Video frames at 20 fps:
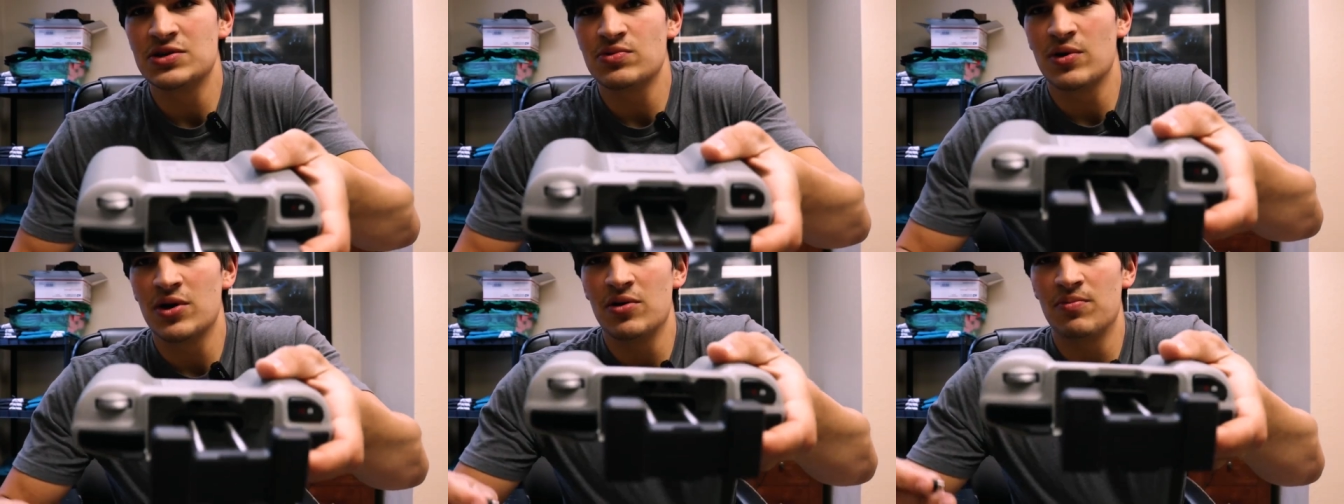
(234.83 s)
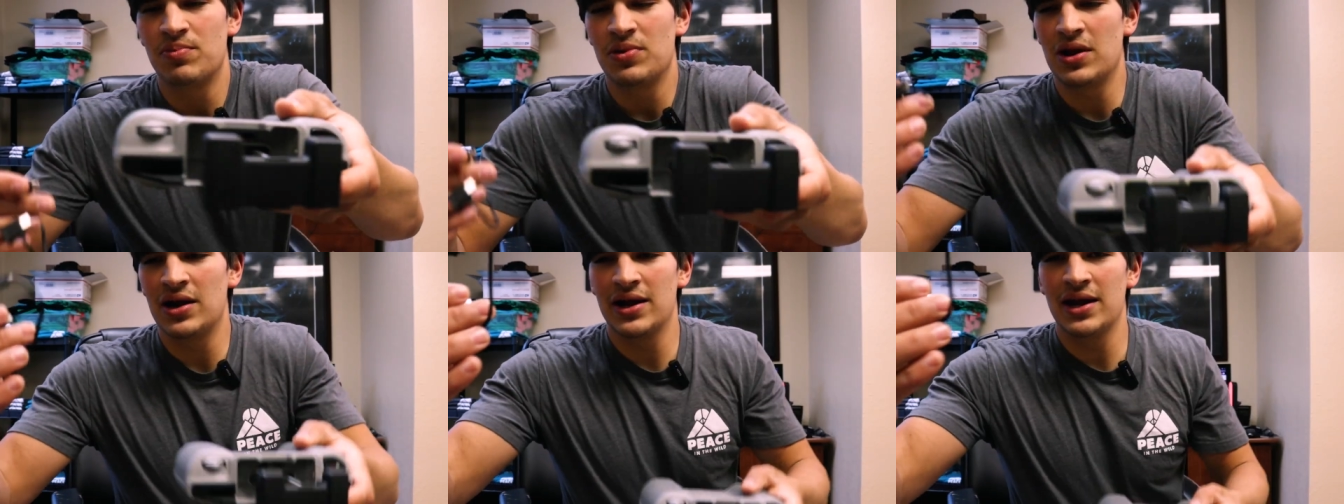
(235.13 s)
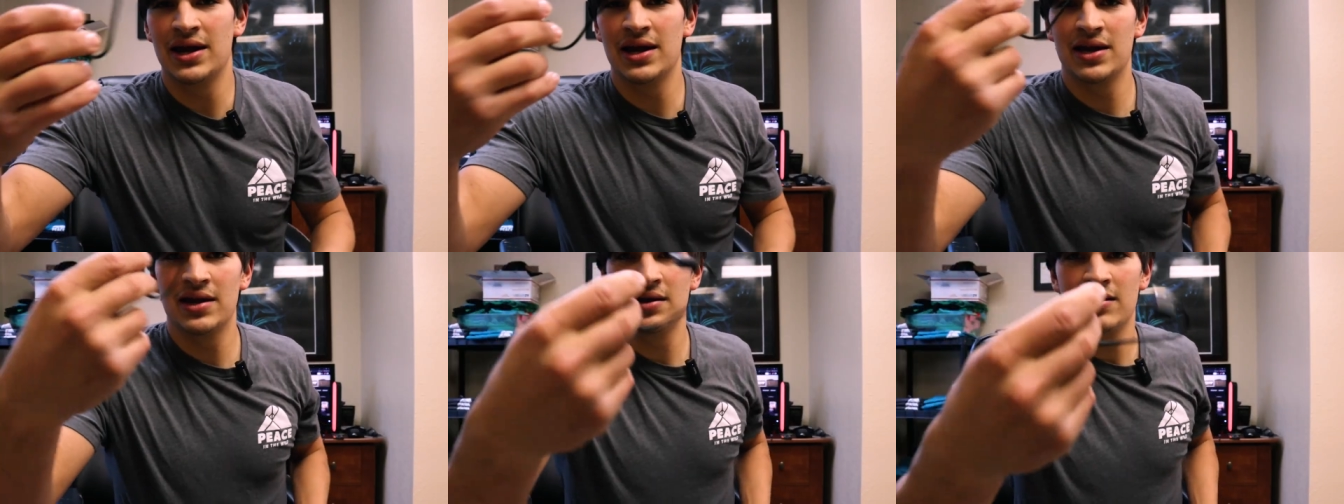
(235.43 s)
It's where you
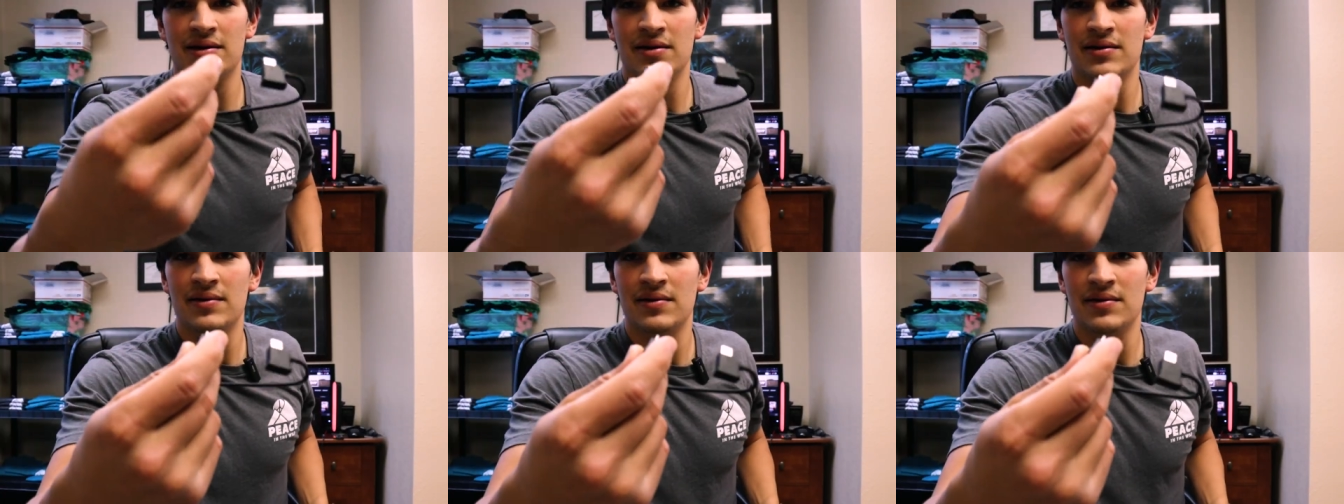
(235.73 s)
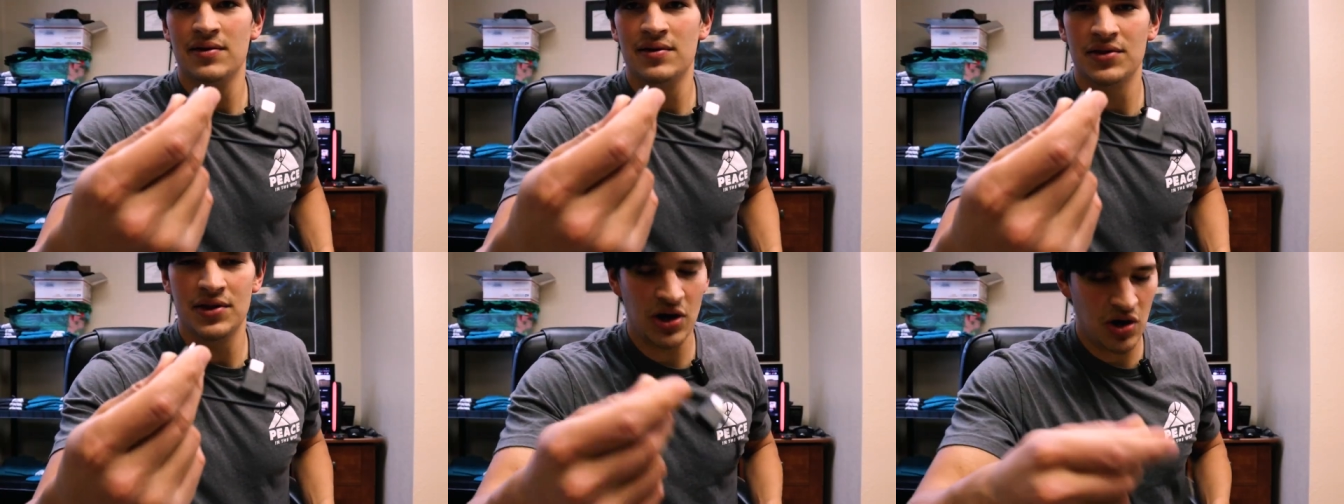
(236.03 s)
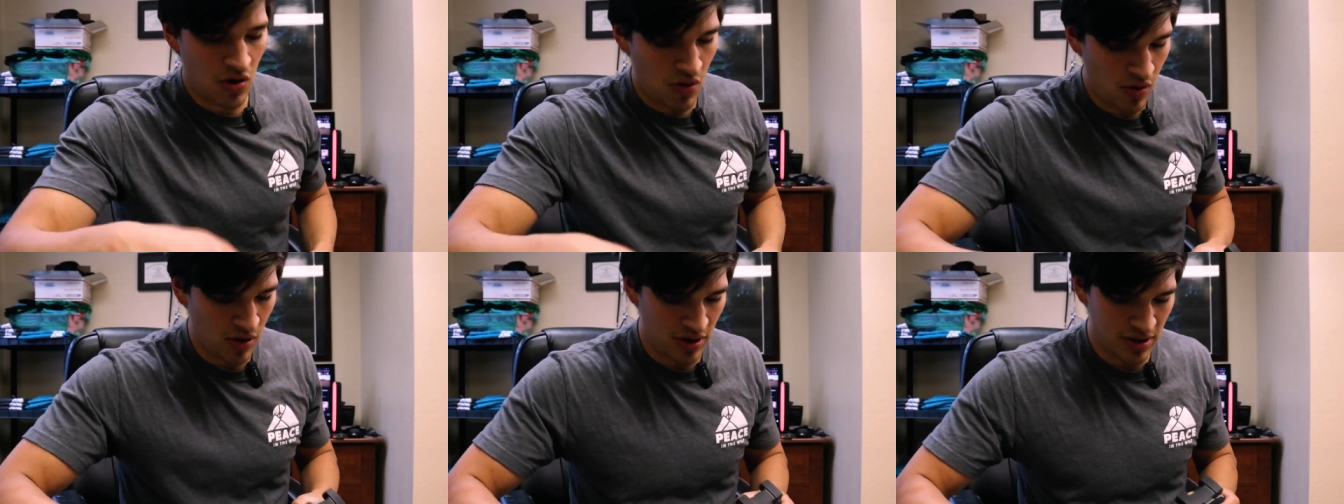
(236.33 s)
plug in the
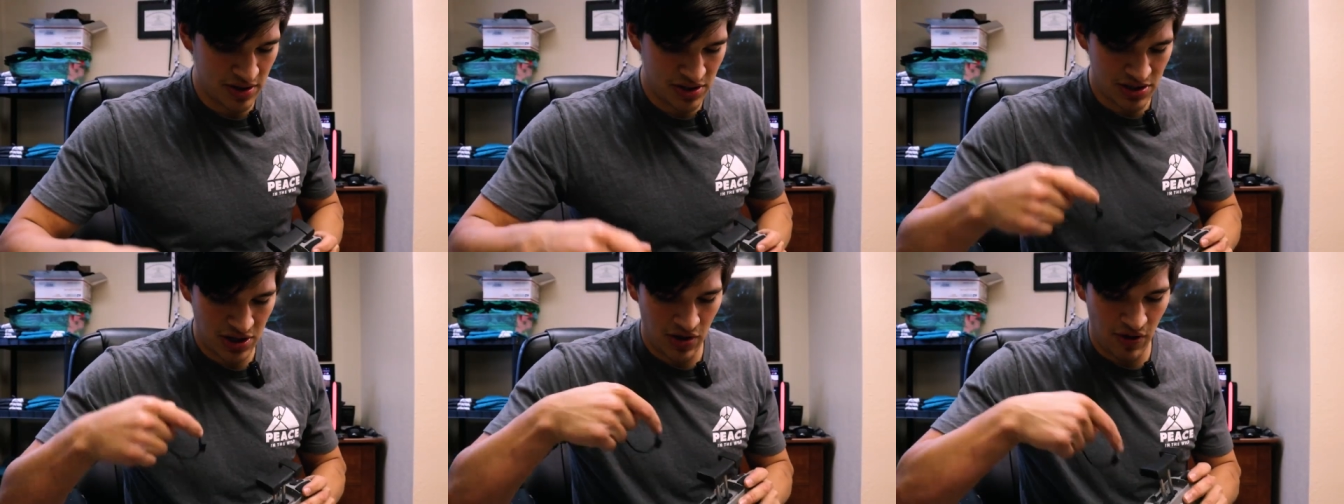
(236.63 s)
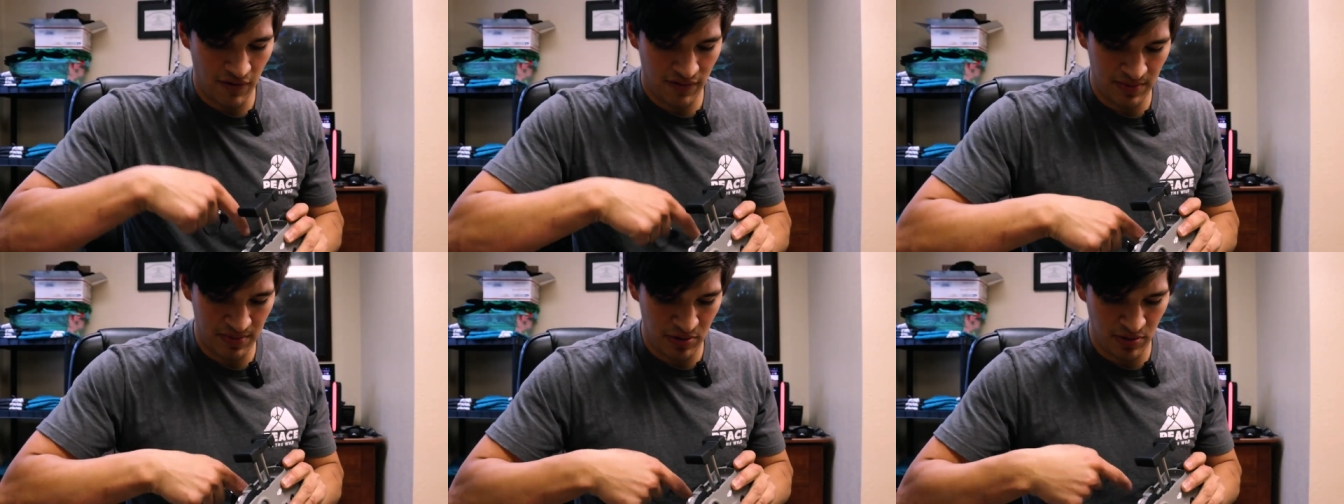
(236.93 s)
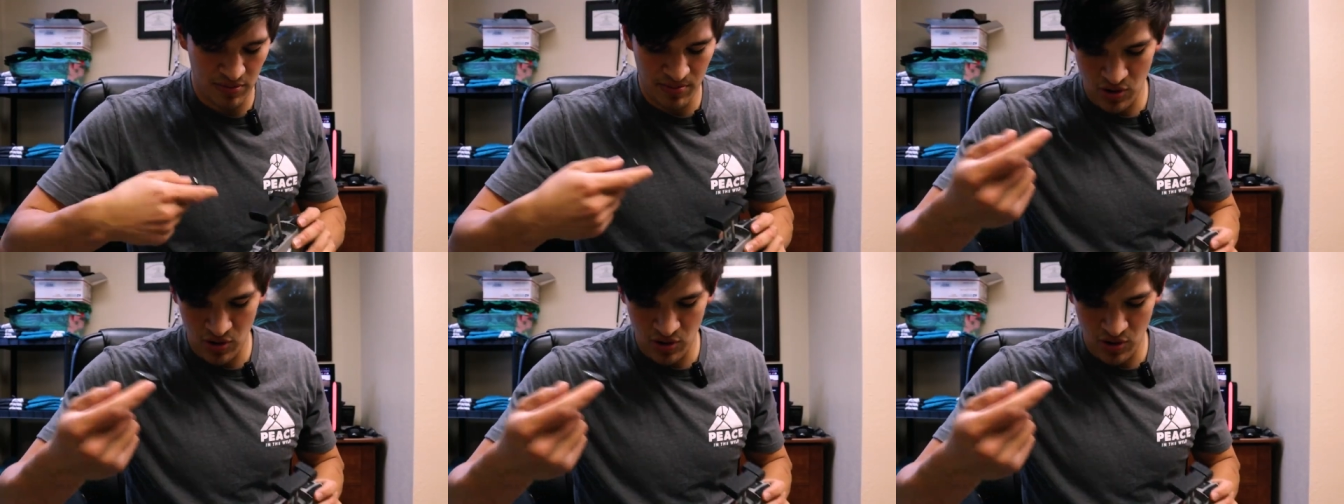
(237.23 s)
cord to go from the